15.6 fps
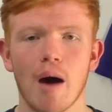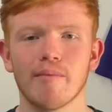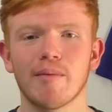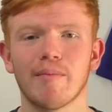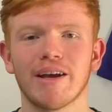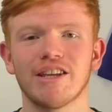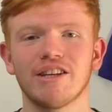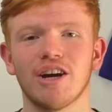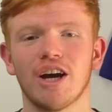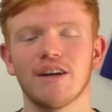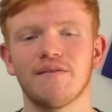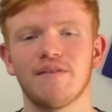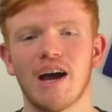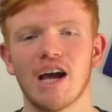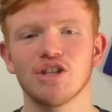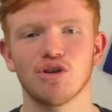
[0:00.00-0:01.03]
I'm a Man United
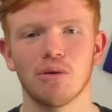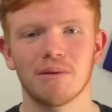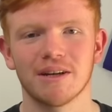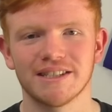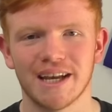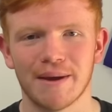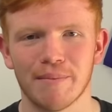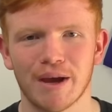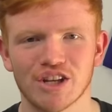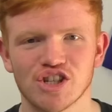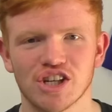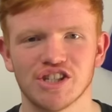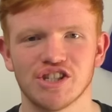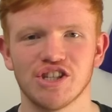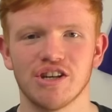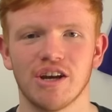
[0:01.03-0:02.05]
fan, so I'm going to say
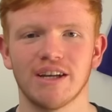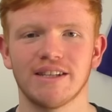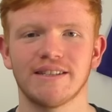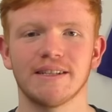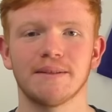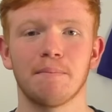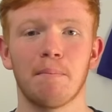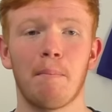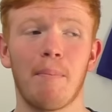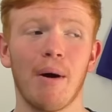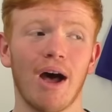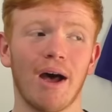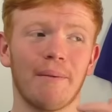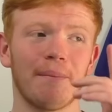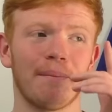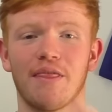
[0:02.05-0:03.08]
Manchester United,
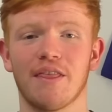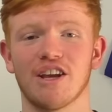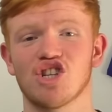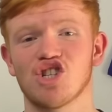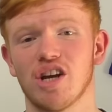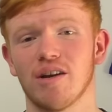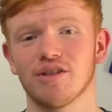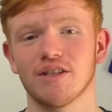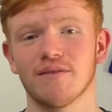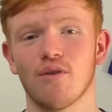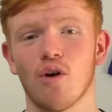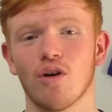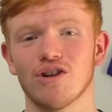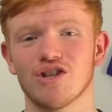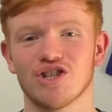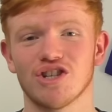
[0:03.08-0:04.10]
but I think Chelsea have
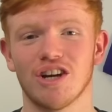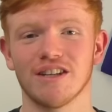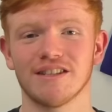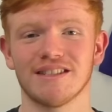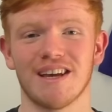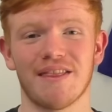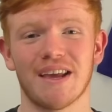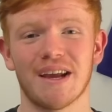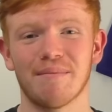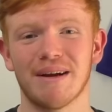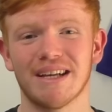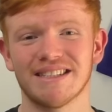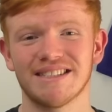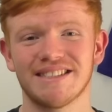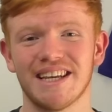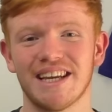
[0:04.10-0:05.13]
got a good chance. I think
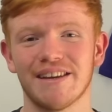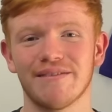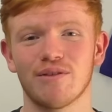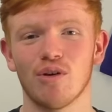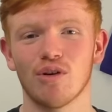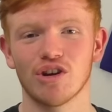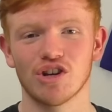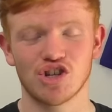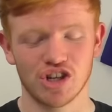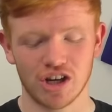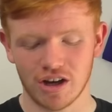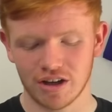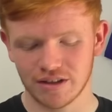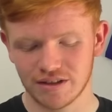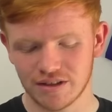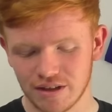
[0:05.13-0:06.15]
Man City have got a good
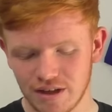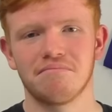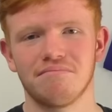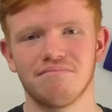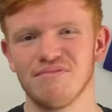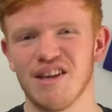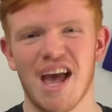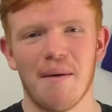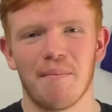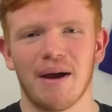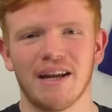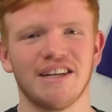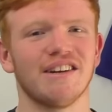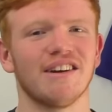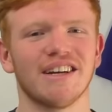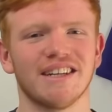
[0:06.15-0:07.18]
chance. Yeah,
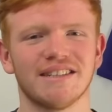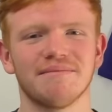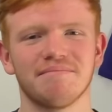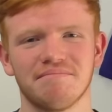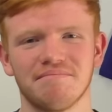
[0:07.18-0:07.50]
Man United.